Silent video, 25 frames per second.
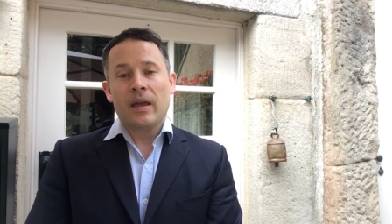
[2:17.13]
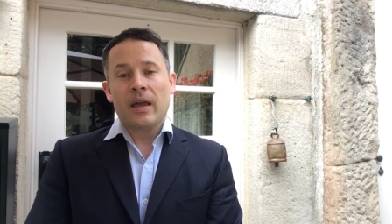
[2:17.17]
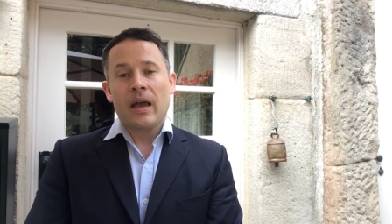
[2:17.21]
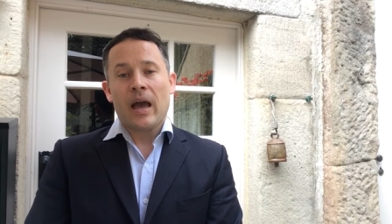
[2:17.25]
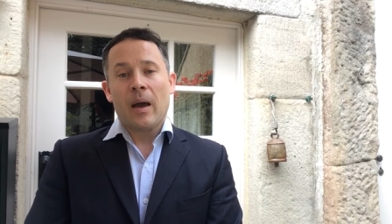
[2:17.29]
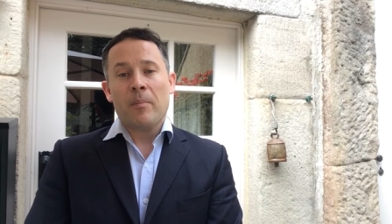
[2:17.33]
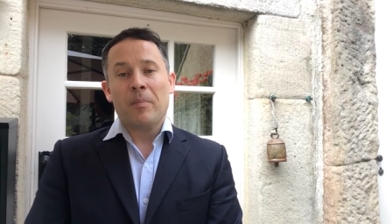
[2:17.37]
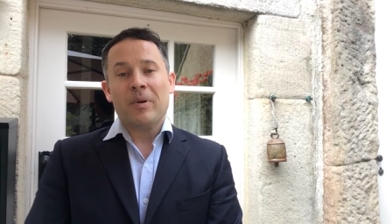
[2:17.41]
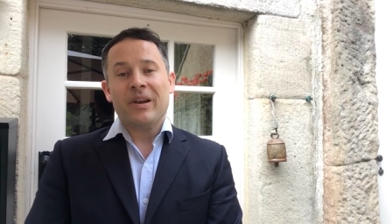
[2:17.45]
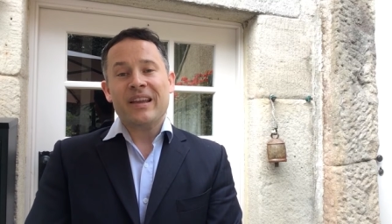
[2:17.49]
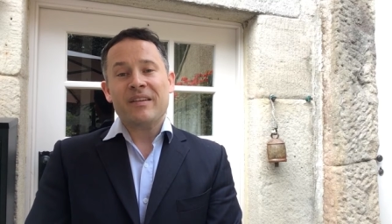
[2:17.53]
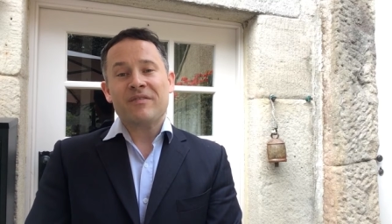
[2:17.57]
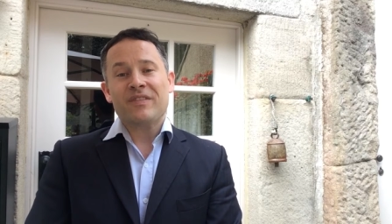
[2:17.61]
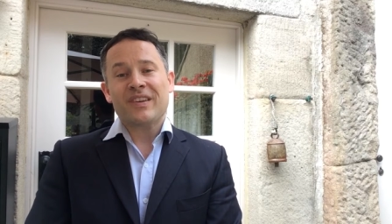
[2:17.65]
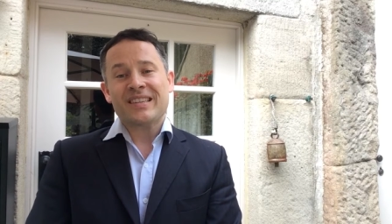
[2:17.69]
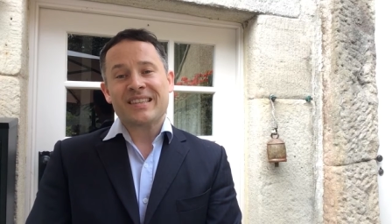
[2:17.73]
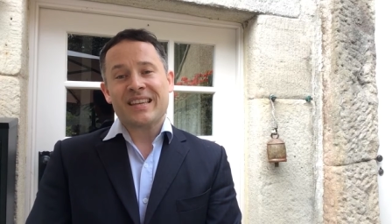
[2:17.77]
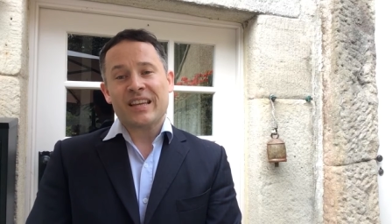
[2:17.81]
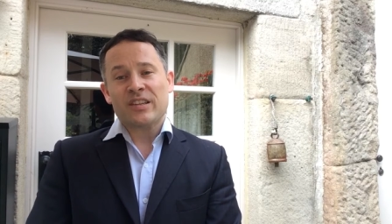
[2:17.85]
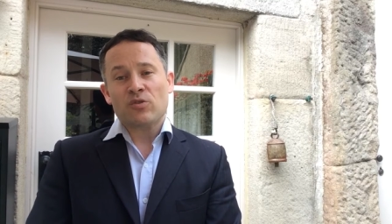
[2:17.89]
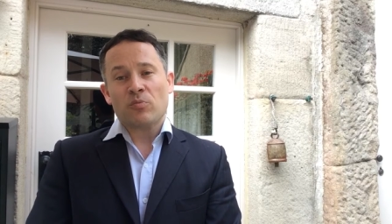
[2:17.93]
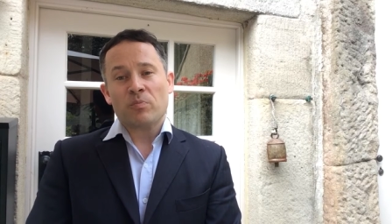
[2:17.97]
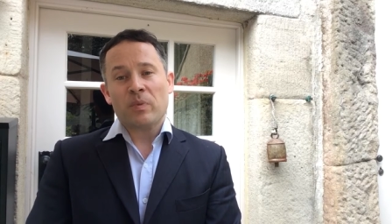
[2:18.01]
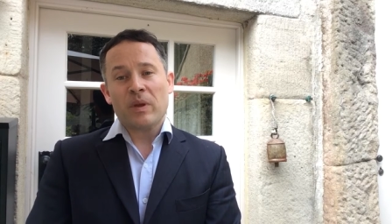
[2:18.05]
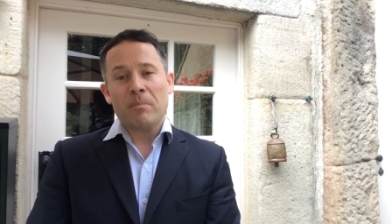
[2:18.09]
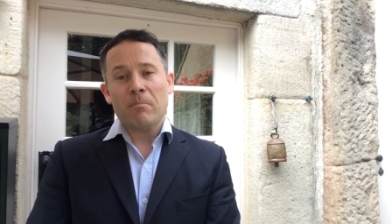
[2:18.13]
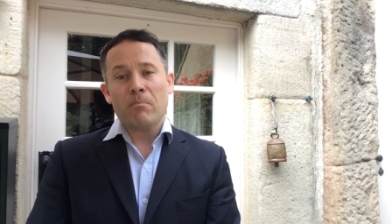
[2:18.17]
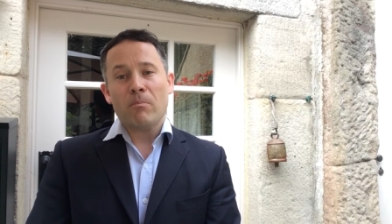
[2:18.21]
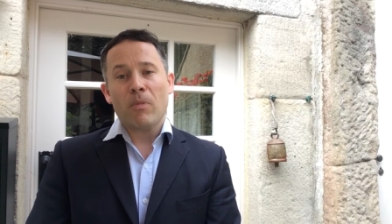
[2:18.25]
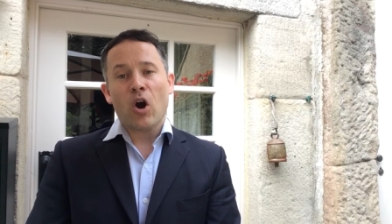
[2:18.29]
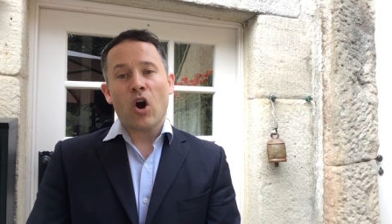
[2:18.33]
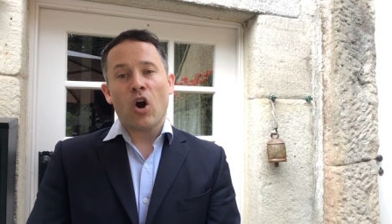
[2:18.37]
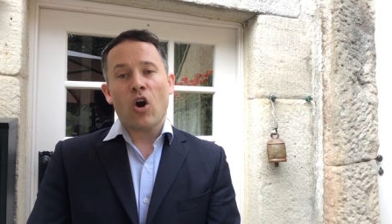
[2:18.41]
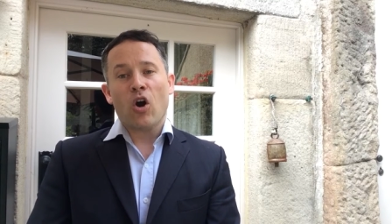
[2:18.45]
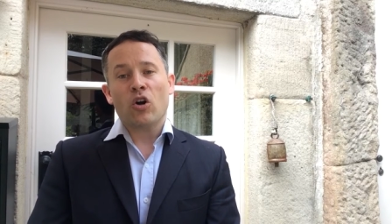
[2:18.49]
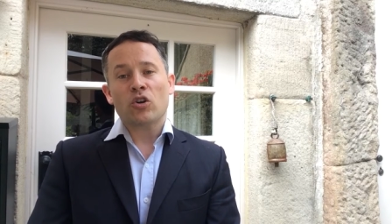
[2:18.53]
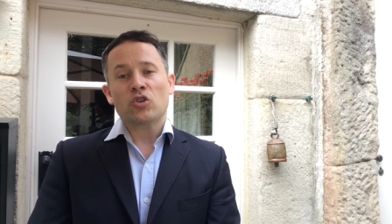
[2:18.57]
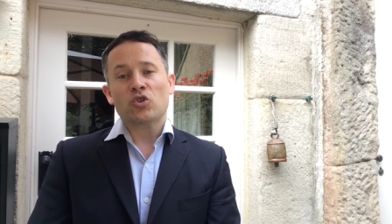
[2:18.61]
I believe they set up in
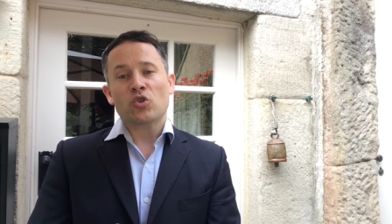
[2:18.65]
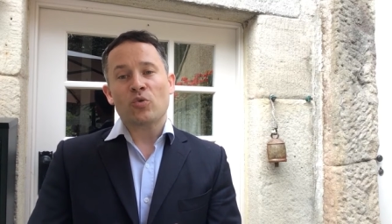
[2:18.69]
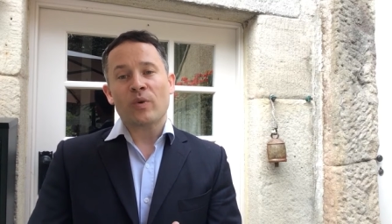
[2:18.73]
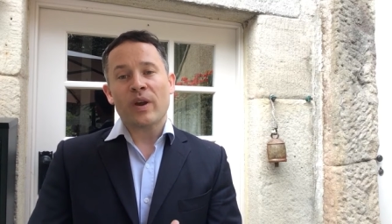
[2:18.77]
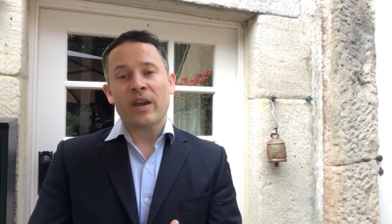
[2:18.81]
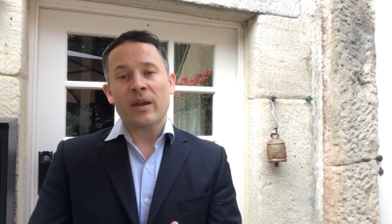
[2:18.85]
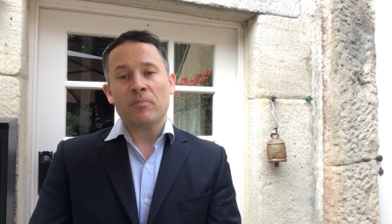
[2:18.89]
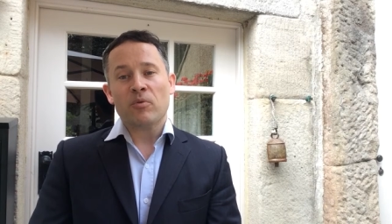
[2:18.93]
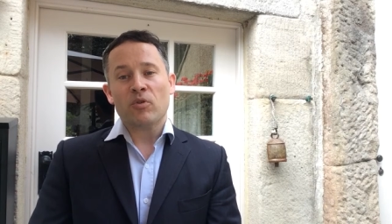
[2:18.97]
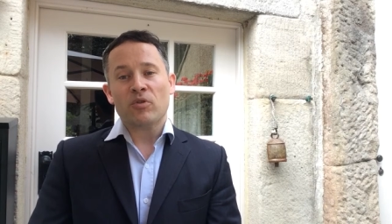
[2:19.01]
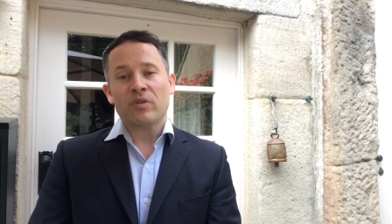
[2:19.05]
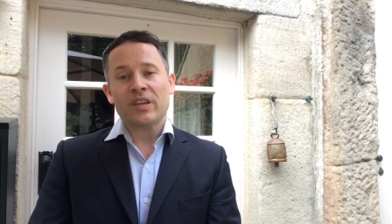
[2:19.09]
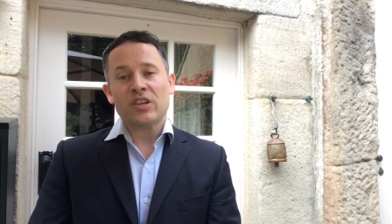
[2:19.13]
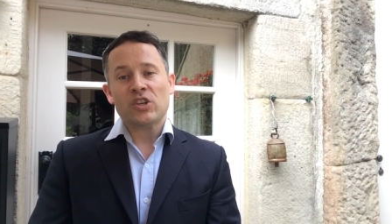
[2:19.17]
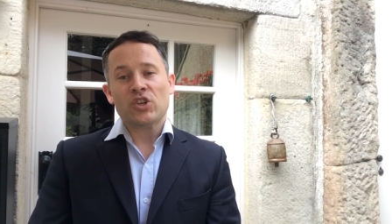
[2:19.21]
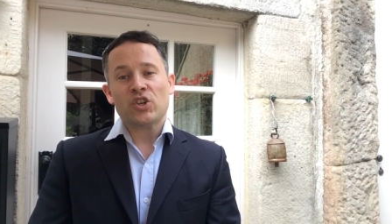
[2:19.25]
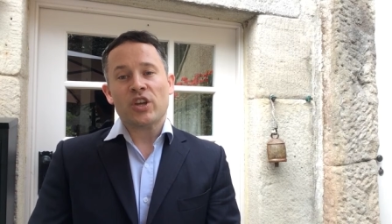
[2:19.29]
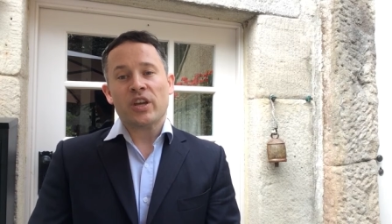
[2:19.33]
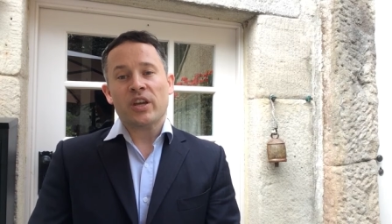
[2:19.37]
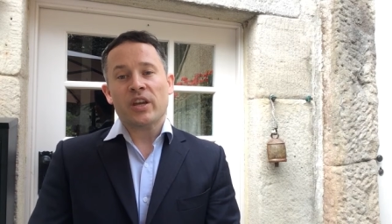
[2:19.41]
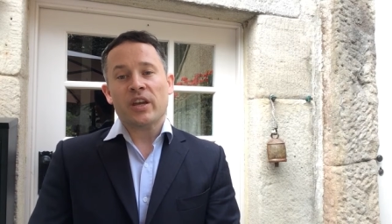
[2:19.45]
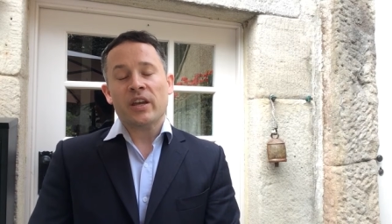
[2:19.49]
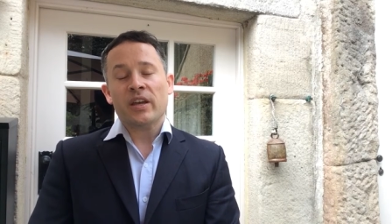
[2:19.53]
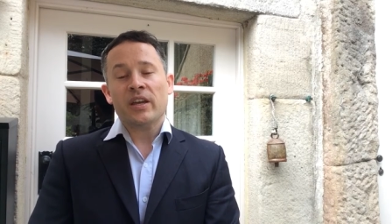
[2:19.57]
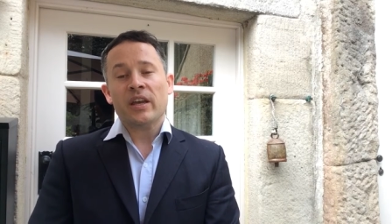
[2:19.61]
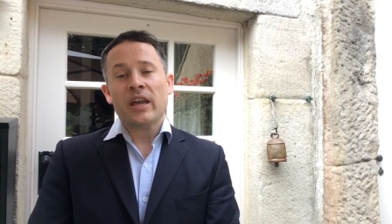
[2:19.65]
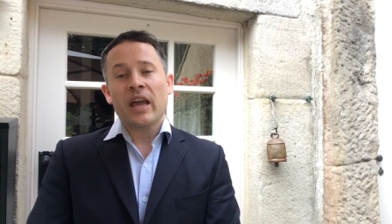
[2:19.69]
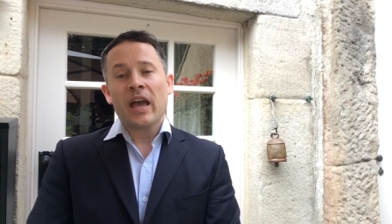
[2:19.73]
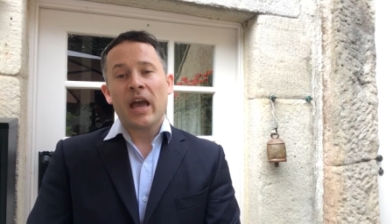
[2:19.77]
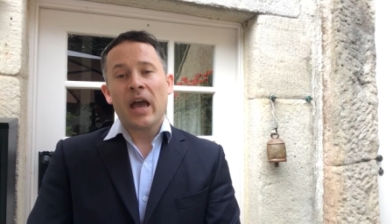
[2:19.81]
March or April this year,